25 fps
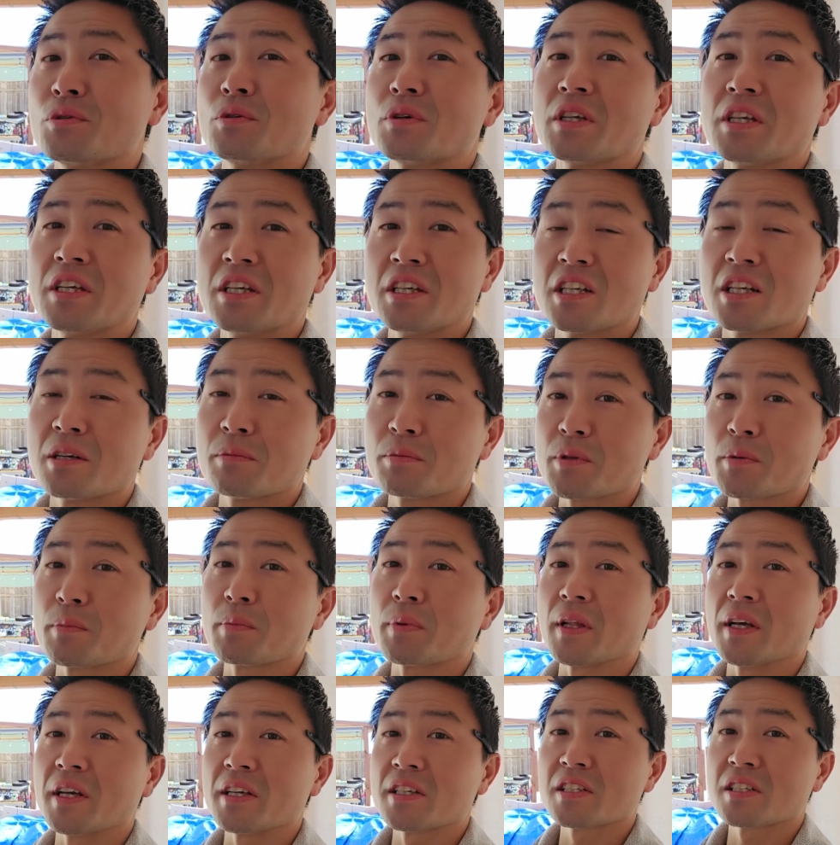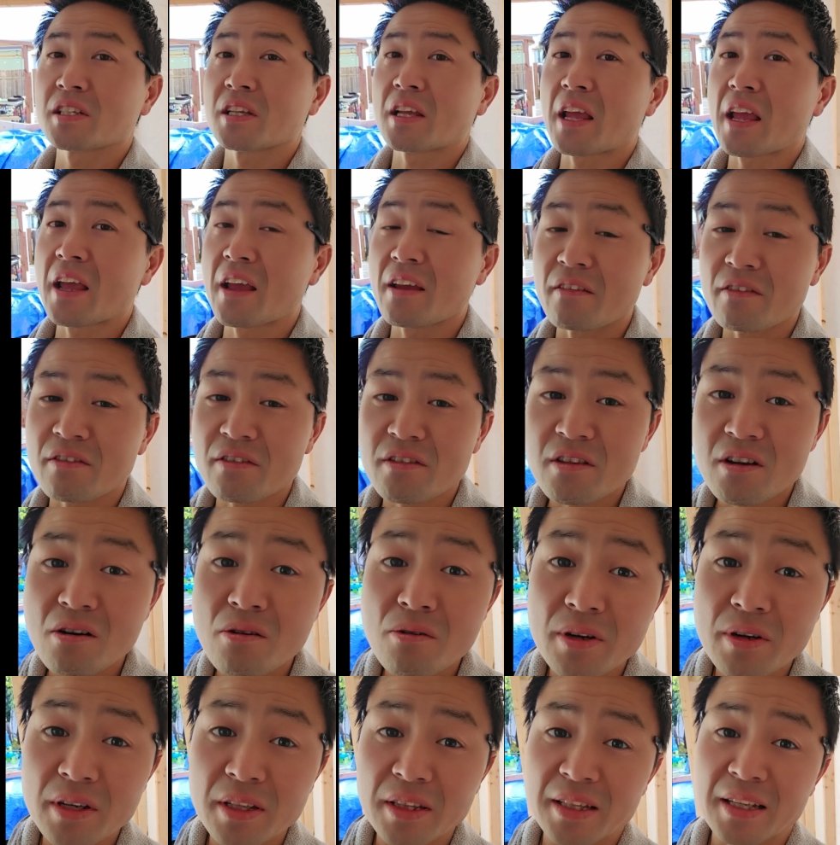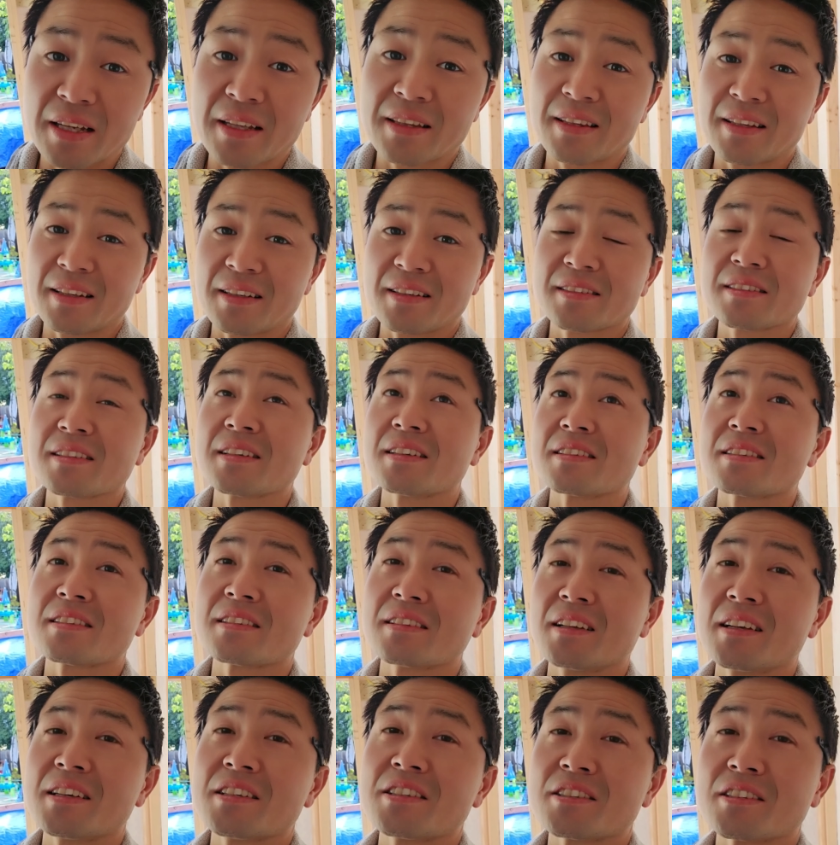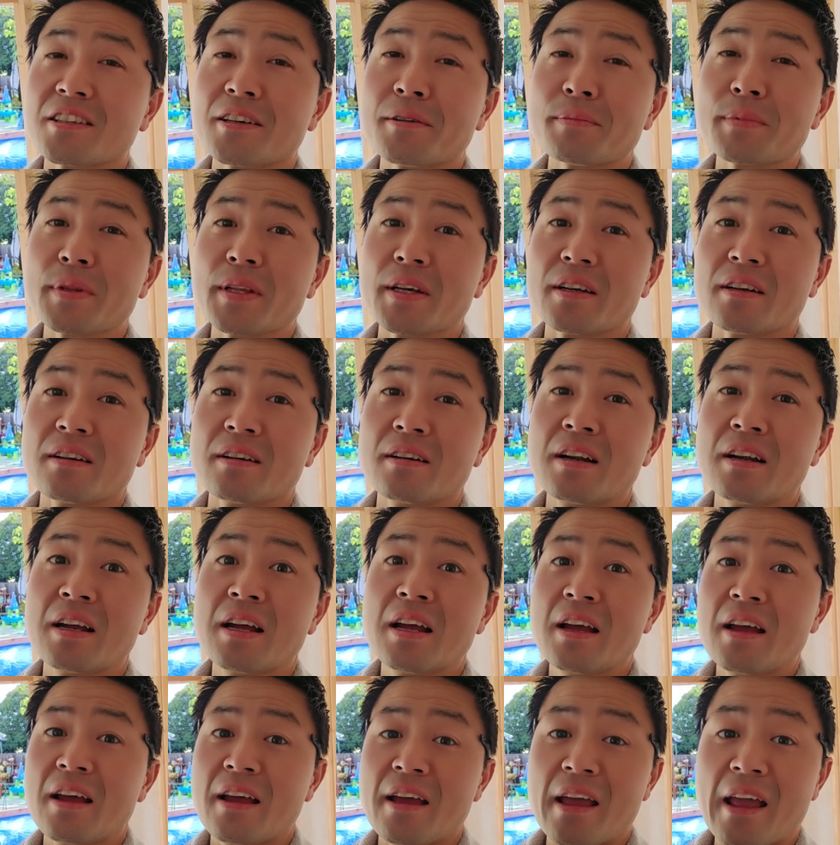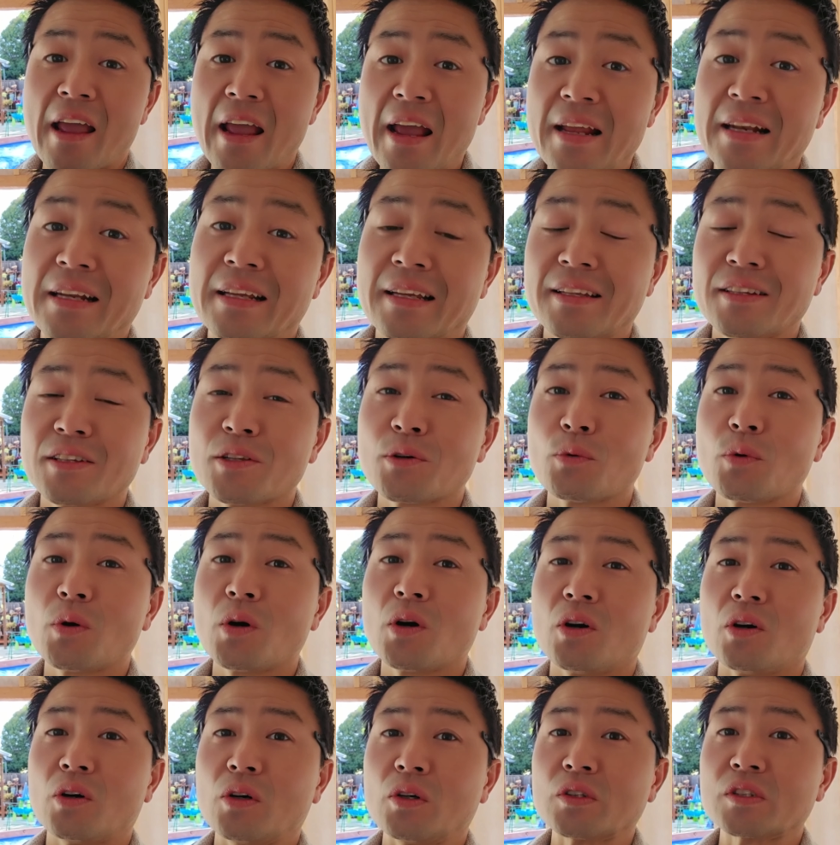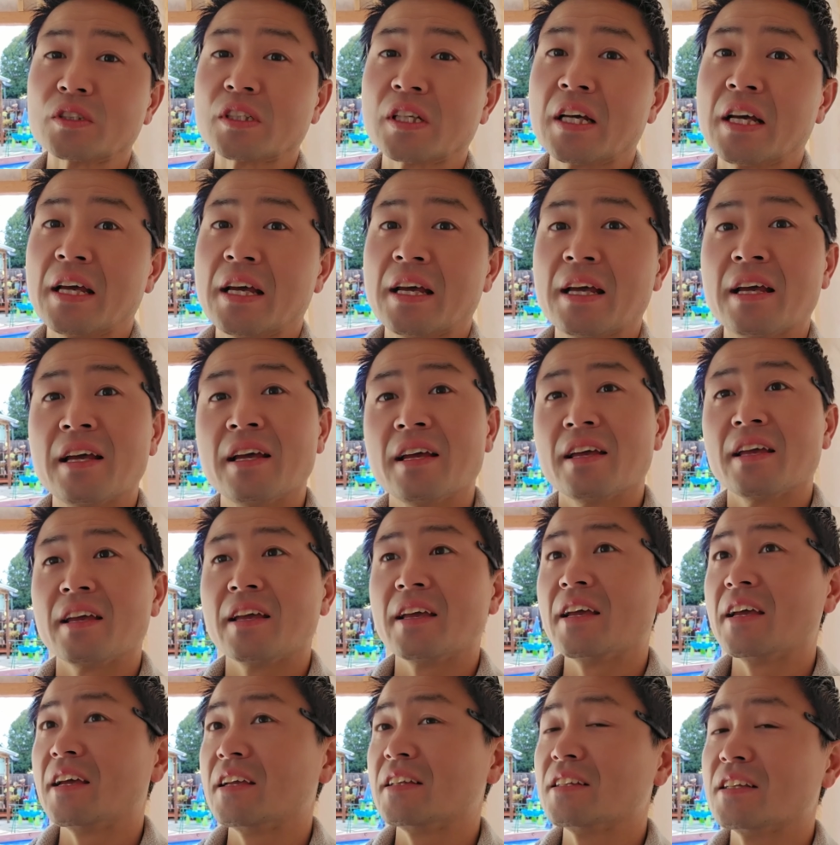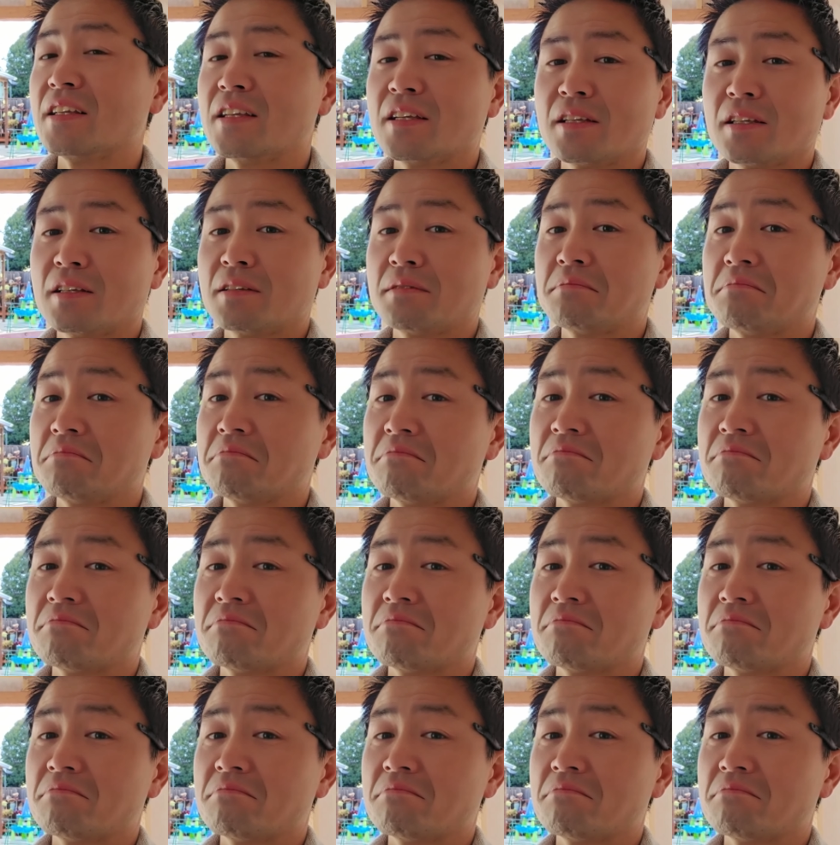to heat up the place, and knowing that there's insulation up there and in the walls, it